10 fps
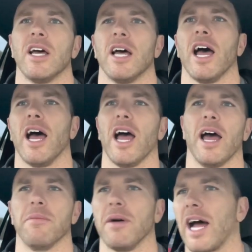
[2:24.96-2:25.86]

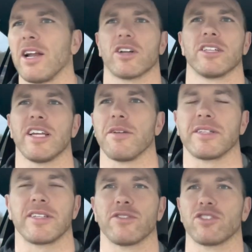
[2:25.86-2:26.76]
I don't consider
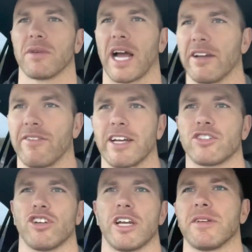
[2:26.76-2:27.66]
myself some kind of
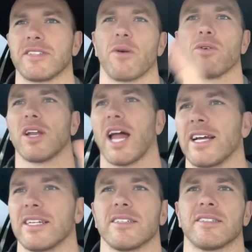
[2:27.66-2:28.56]
extremist. I would like
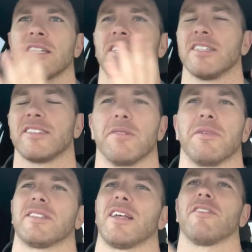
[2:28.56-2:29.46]
to consider
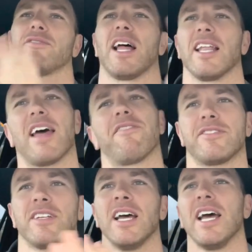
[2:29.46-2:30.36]
myself a
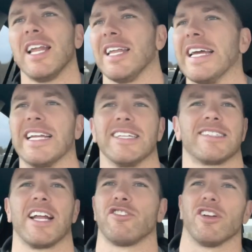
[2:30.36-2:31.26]
left-leaning
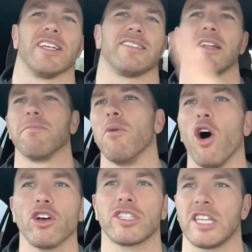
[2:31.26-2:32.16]
centralist in
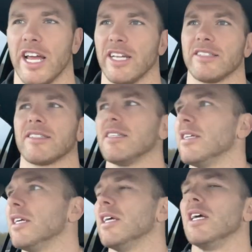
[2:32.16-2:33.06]
most things.
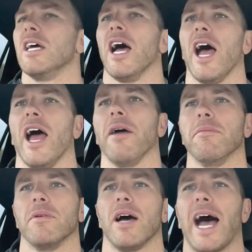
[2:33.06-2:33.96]

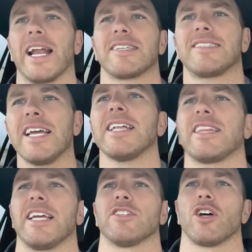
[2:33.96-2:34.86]
And I see
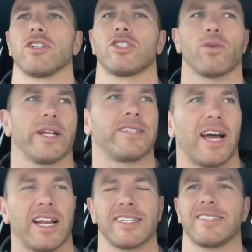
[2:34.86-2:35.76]
things on Twitter,
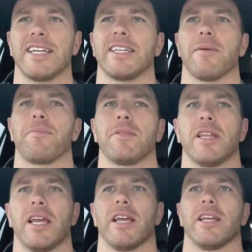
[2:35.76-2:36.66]
and I see the
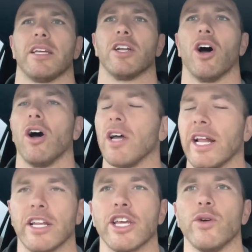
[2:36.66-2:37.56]
you know,
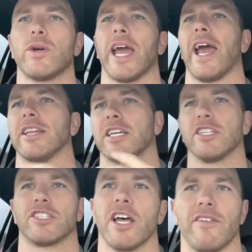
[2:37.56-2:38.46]
in the UK, the
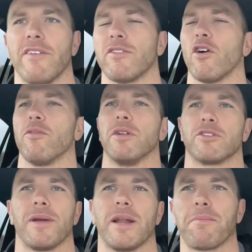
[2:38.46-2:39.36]
Conservative government's
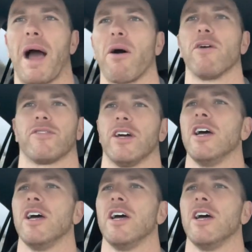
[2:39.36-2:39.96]
been in power for